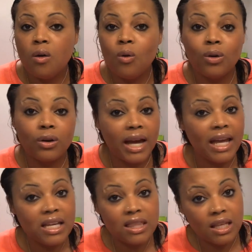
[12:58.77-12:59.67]
or
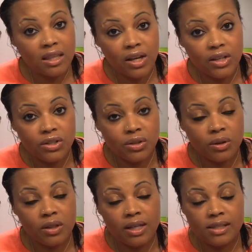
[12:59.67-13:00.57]
anything that you're
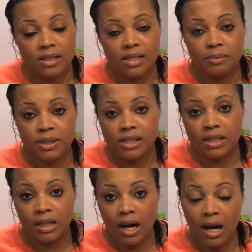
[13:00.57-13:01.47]
doing that's
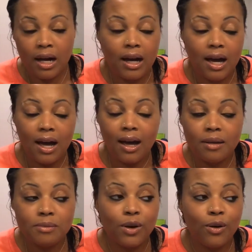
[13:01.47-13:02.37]
displeasing to God. I
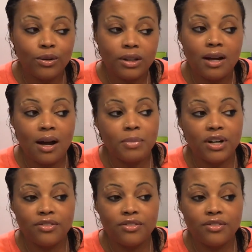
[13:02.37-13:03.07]
am totally not